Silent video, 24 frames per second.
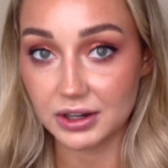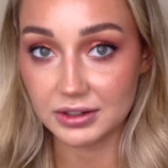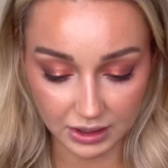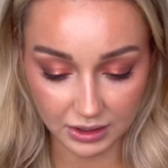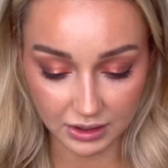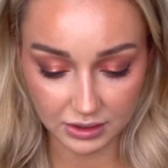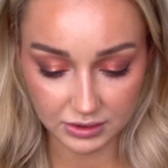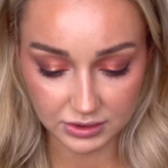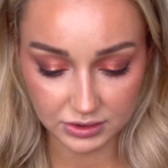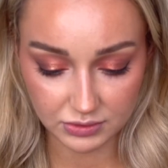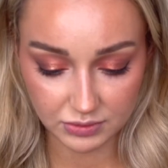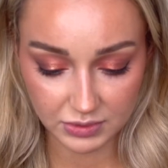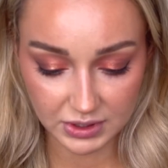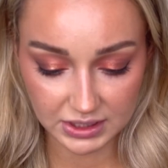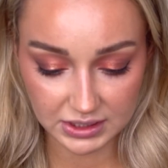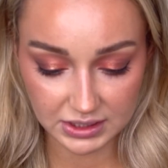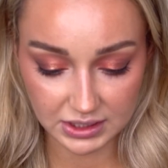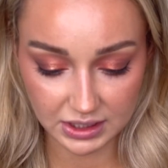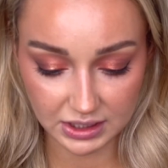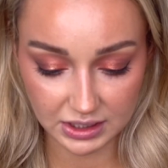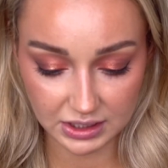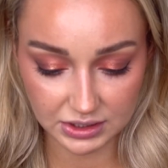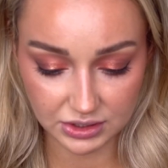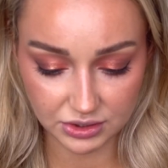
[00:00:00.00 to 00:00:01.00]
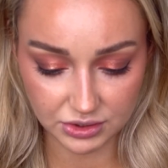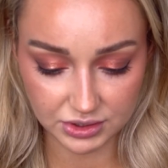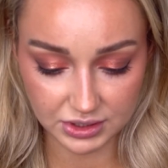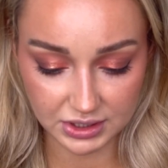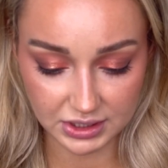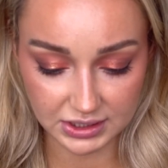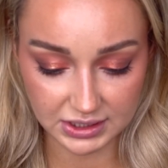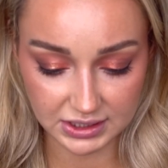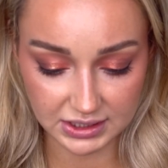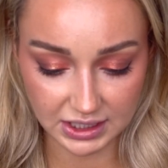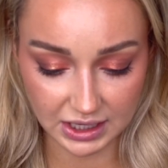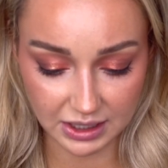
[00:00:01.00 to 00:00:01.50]
And it also makes it easier to
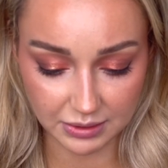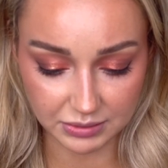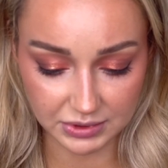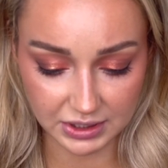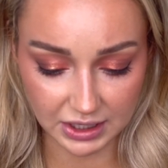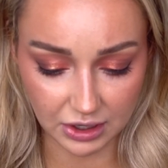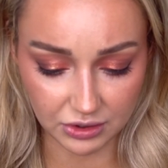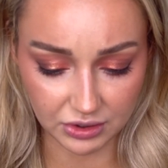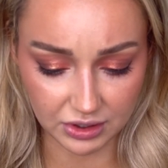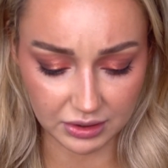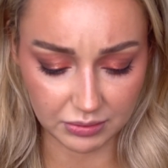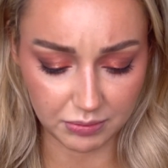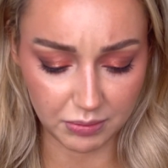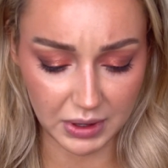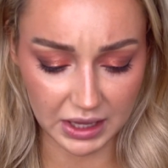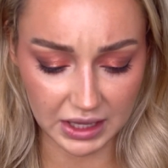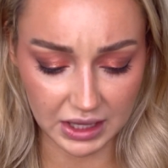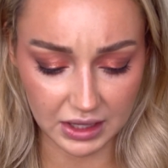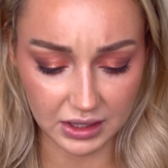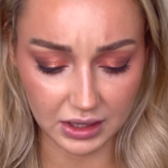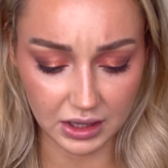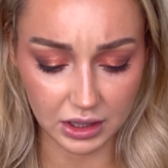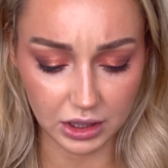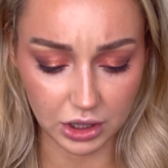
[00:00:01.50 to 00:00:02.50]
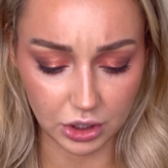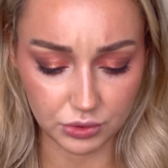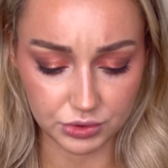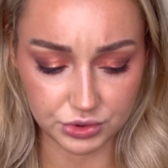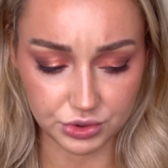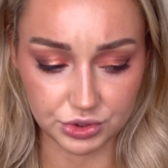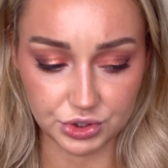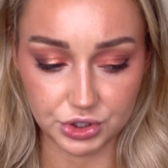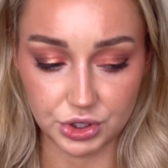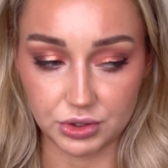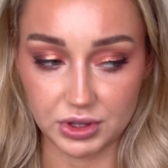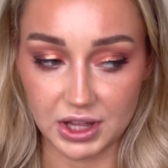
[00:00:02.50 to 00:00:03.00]
stamp down and make it closer
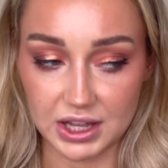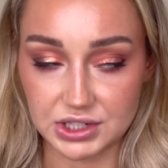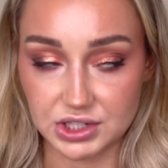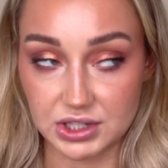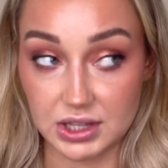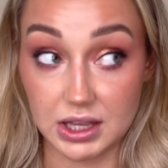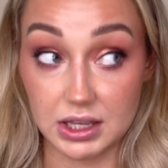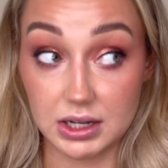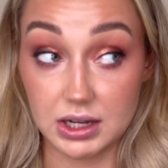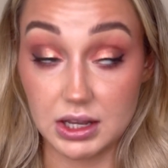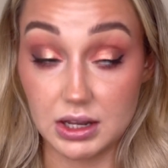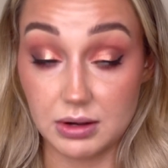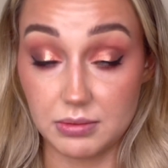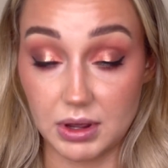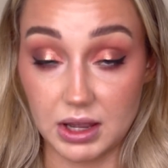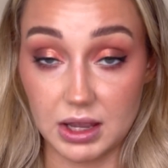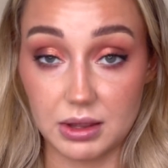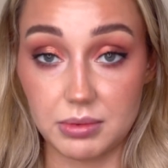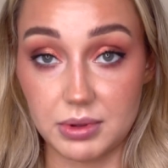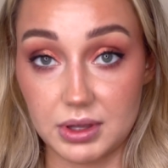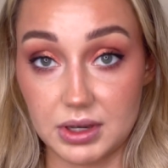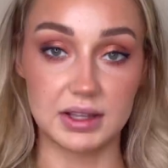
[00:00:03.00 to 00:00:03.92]
to your lash line, in my opinion.